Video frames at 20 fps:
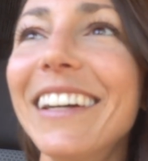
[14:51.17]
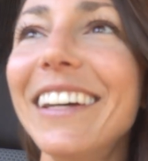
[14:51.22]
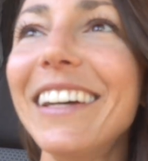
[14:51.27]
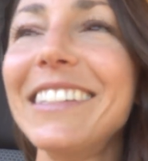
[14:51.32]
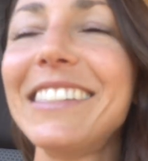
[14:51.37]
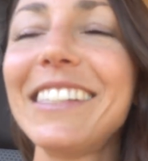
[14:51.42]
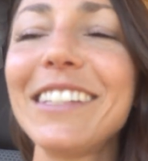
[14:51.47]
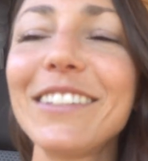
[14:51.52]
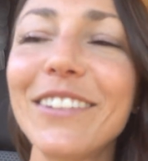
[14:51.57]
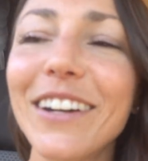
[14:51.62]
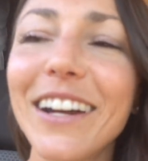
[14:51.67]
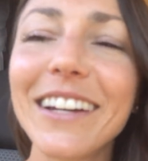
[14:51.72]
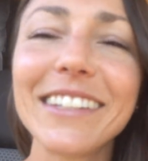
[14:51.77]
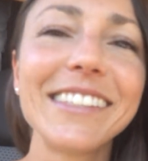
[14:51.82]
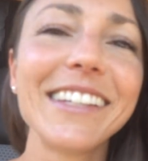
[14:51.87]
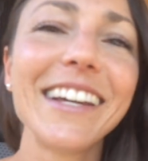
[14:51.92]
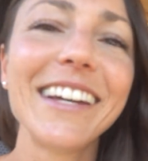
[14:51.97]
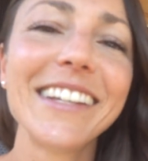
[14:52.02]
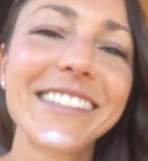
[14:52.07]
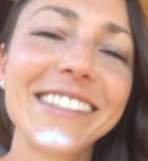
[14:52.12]
I said
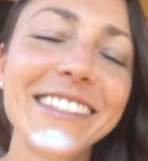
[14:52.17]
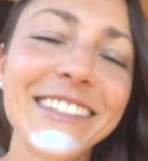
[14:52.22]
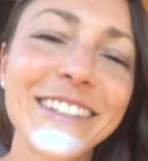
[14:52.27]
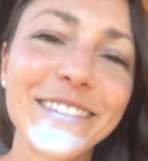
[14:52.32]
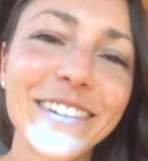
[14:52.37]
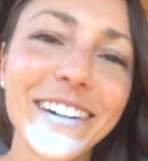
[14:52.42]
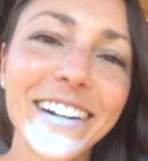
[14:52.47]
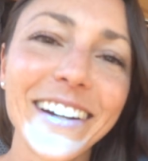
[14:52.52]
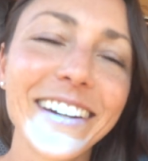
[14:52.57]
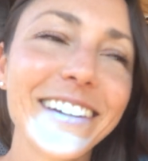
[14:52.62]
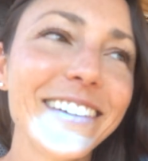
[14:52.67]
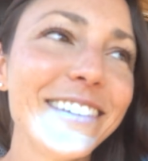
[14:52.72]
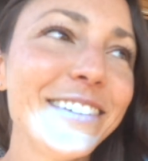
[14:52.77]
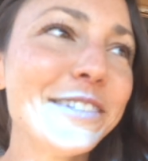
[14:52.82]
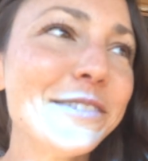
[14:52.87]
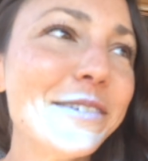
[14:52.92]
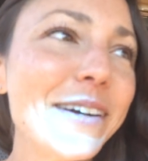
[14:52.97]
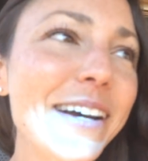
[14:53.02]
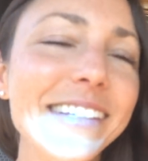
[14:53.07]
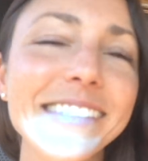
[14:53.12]
gracias to our
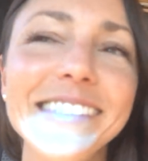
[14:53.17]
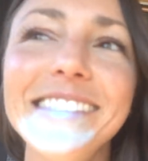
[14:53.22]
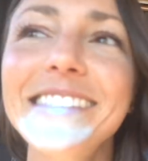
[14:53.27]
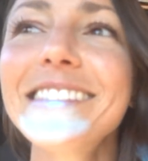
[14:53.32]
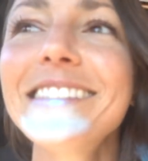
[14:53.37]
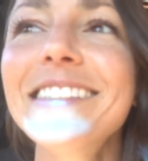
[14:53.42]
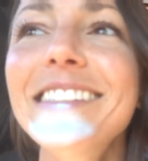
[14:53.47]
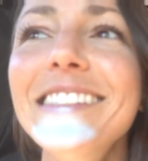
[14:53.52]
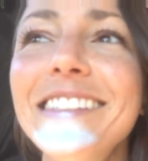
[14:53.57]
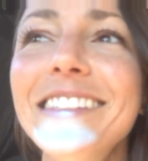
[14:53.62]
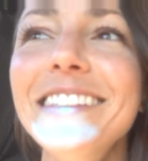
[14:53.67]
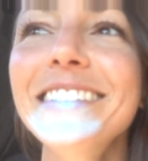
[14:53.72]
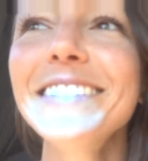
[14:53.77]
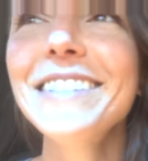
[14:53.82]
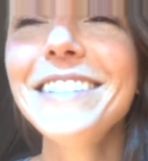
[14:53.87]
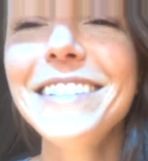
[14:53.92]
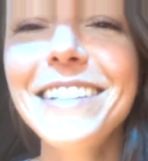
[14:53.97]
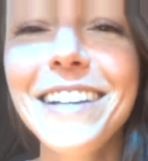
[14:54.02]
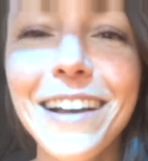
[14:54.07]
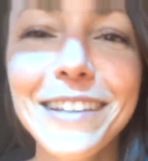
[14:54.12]
U S
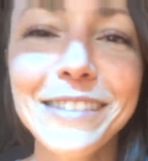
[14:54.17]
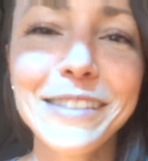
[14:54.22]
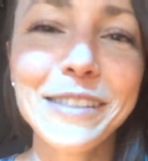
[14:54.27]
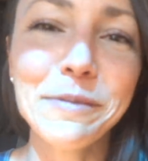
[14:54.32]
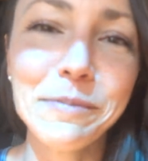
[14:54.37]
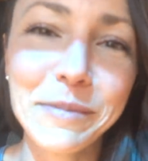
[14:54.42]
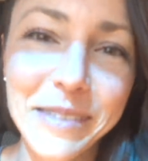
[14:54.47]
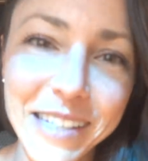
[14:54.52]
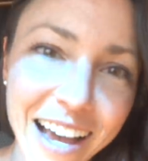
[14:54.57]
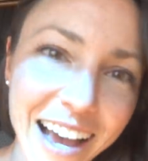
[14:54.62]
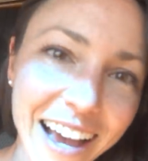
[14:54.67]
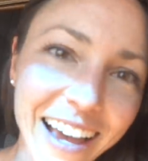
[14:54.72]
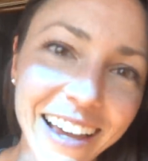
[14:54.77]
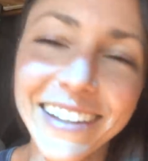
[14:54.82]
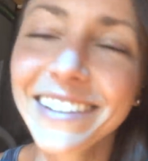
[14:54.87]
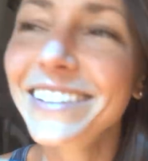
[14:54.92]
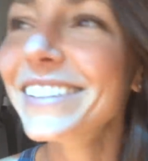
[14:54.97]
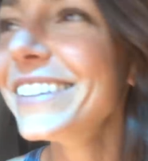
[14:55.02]
customs guy.